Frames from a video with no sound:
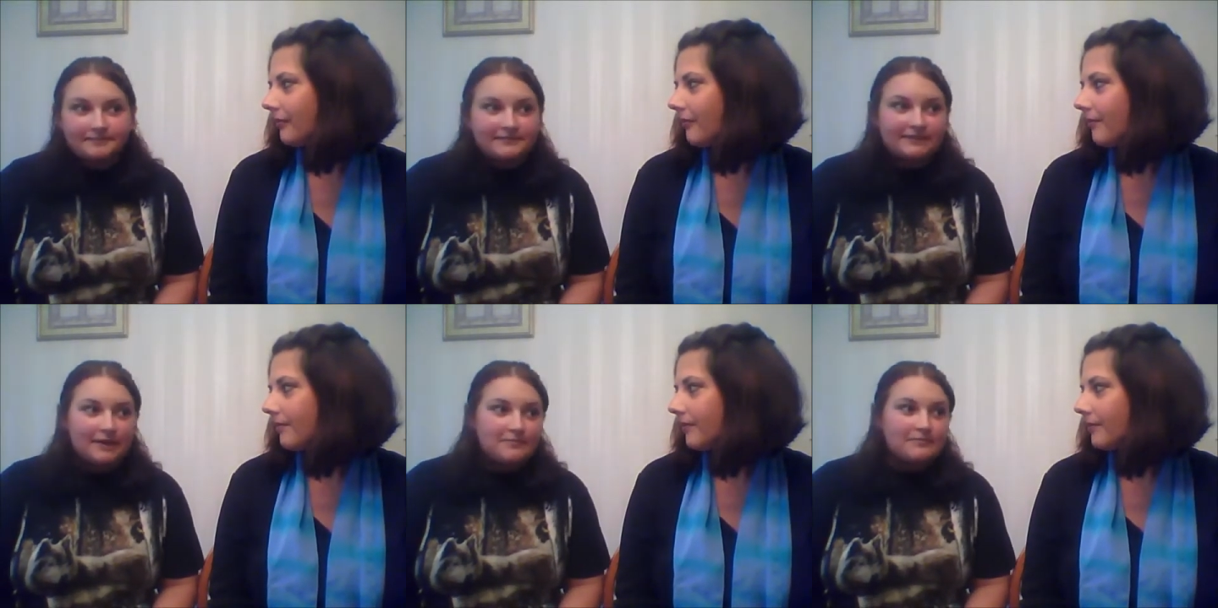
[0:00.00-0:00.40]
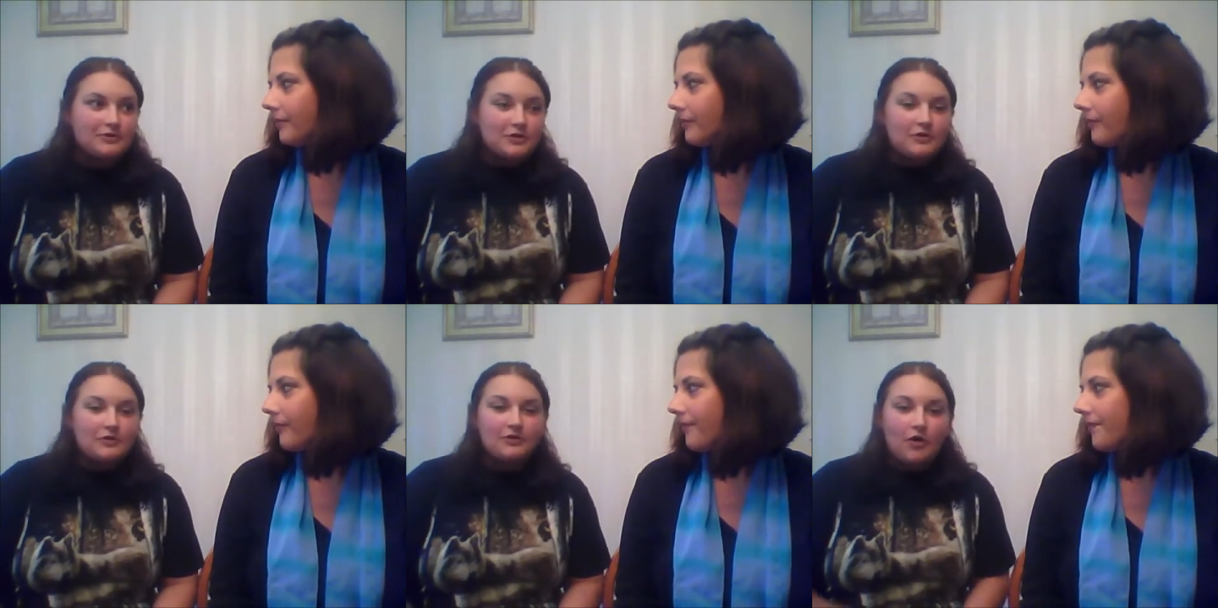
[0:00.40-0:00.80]
Speaker 1: some
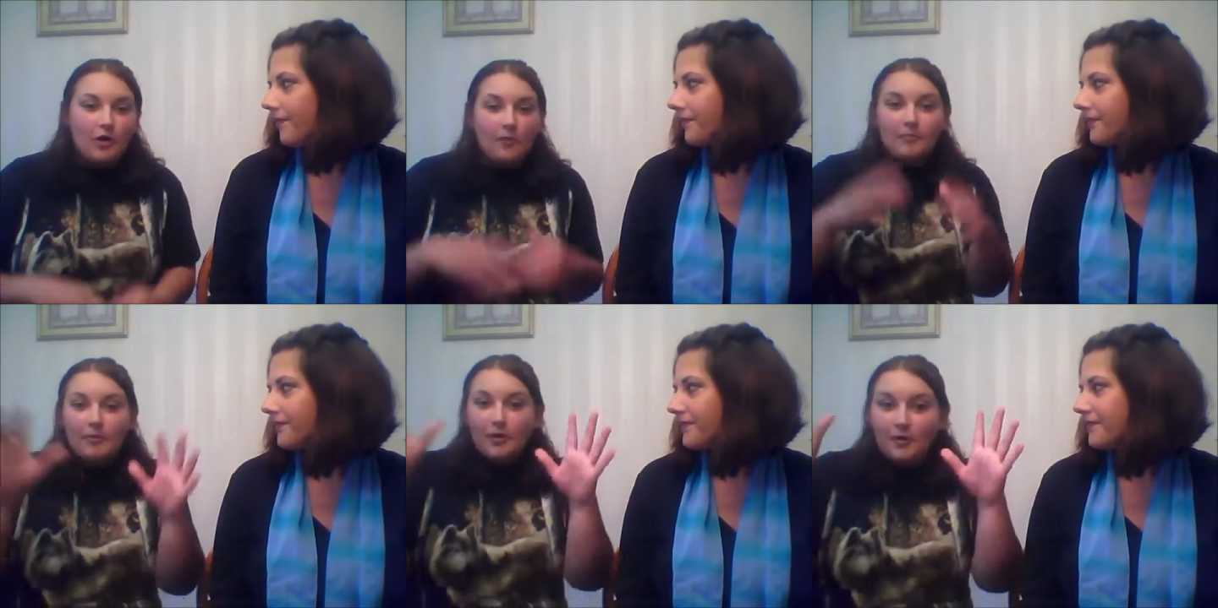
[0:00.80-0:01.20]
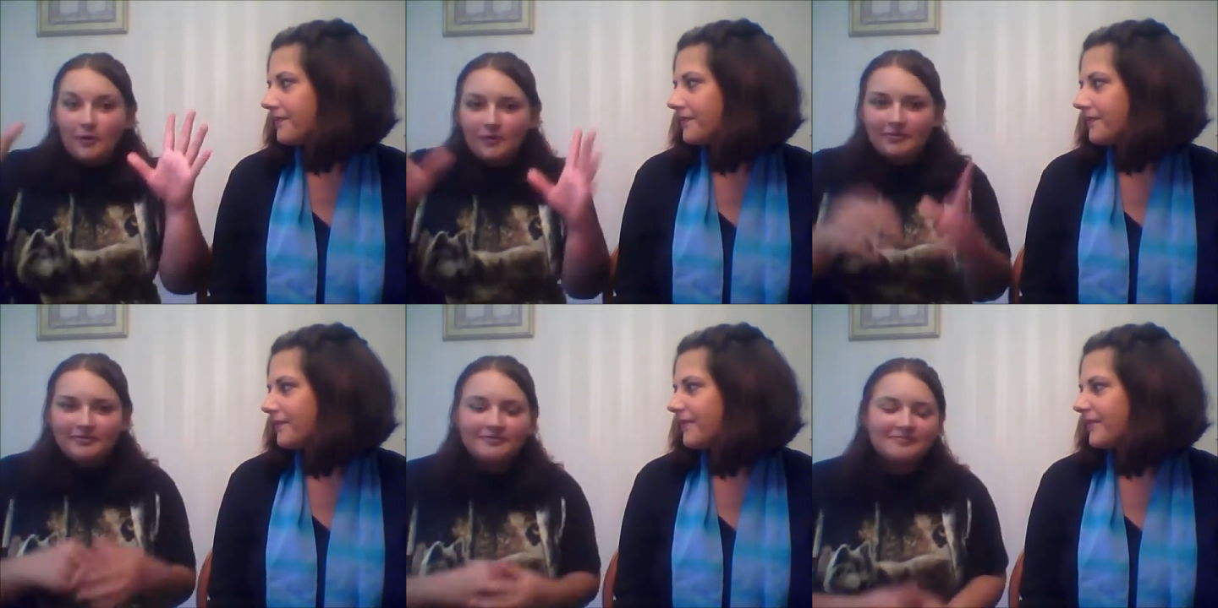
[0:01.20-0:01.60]
dude going
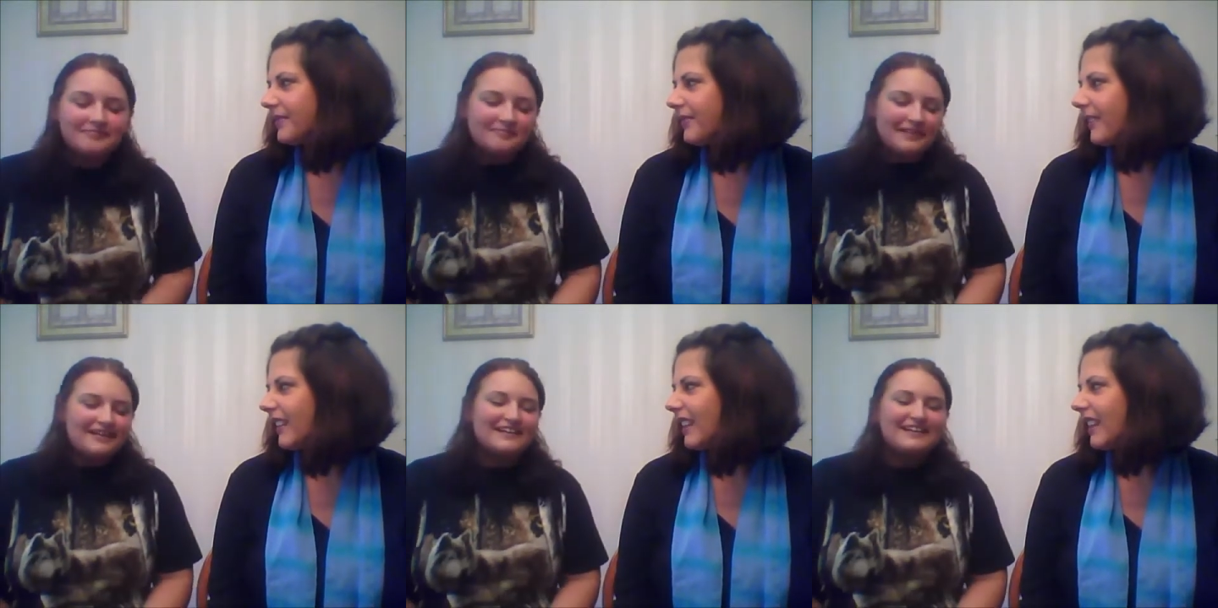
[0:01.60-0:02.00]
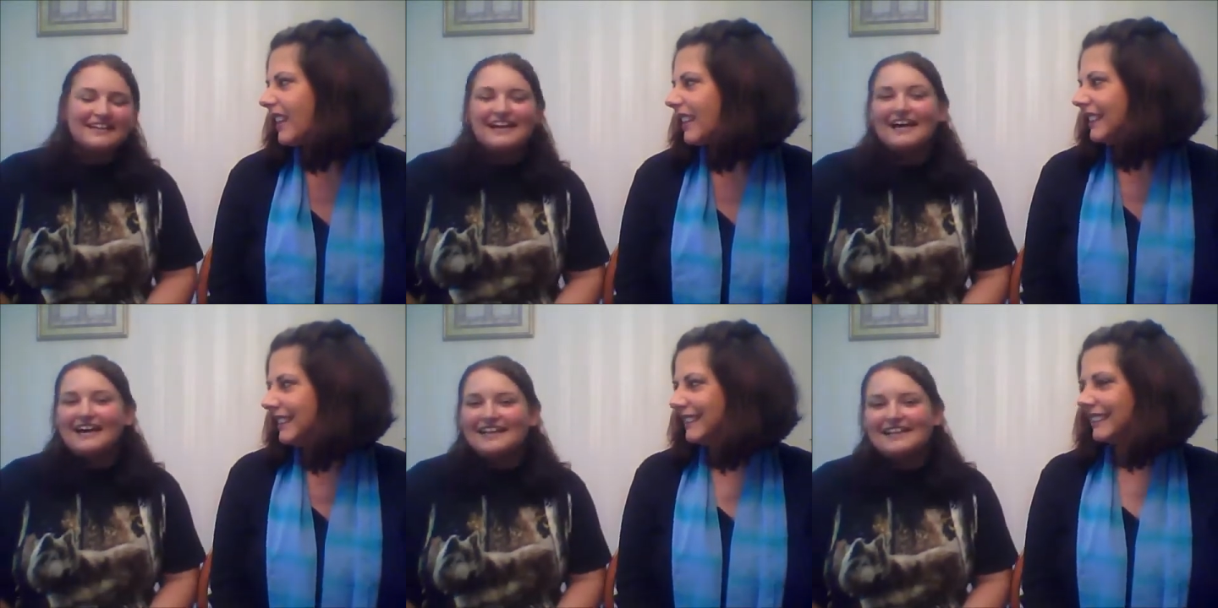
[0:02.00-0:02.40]
boo. But
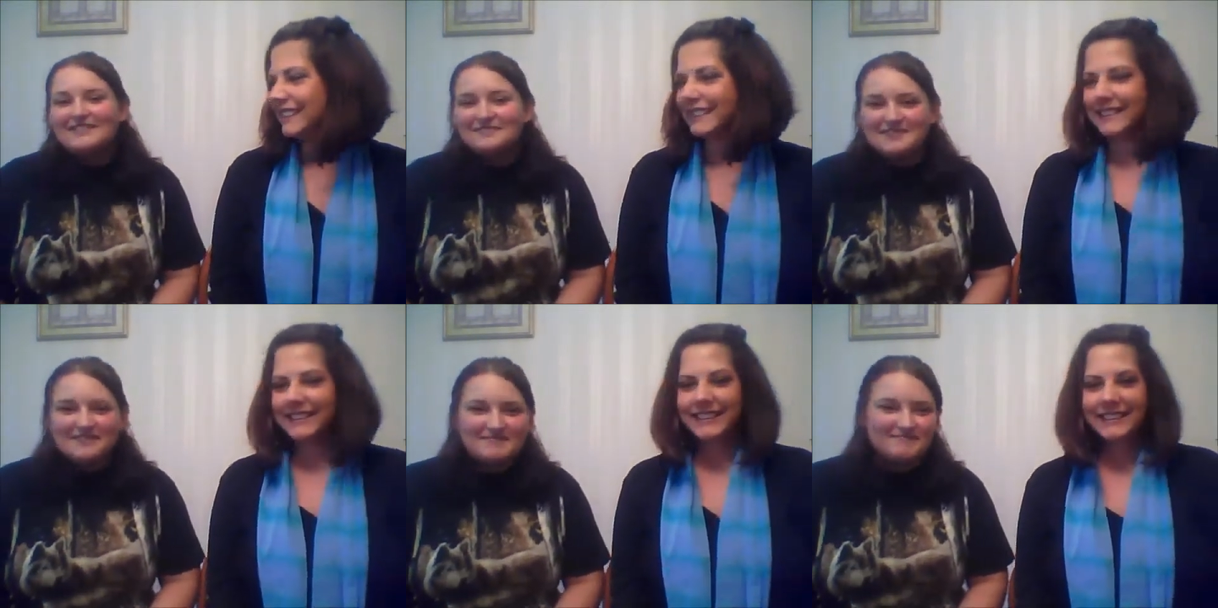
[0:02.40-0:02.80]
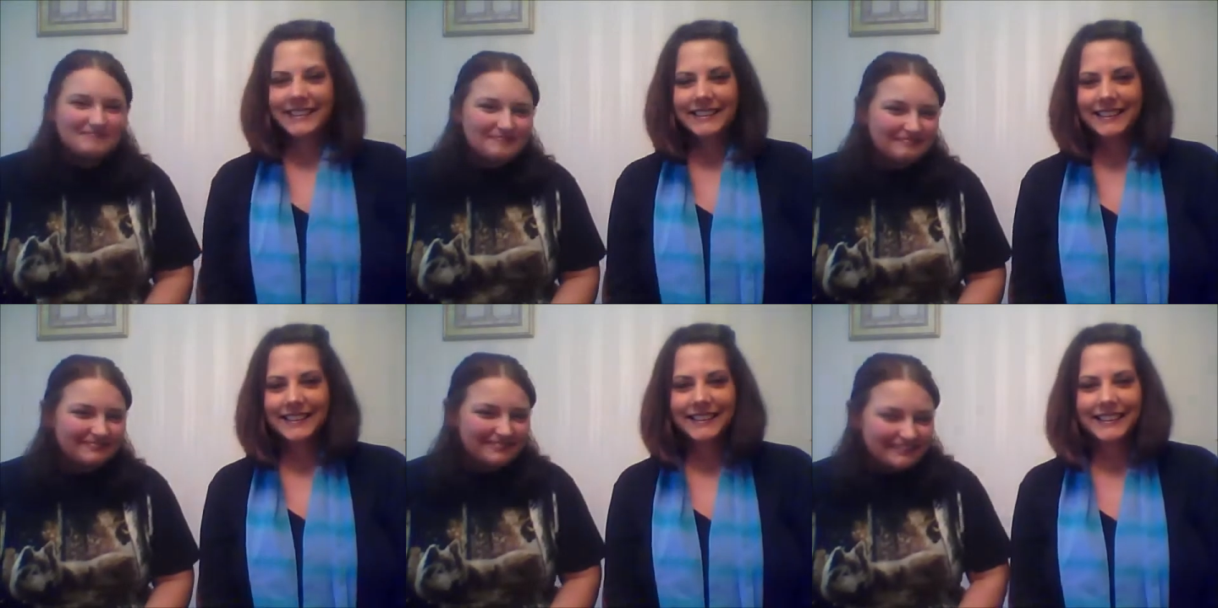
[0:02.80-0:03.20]
yeah, I love
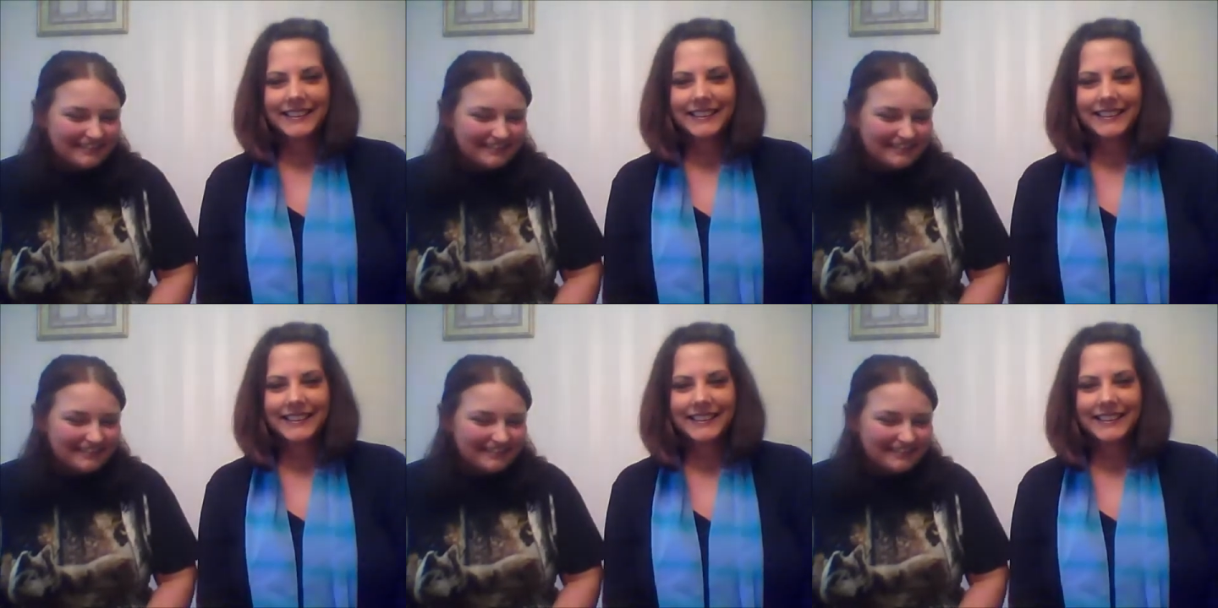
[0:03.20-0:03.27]
them.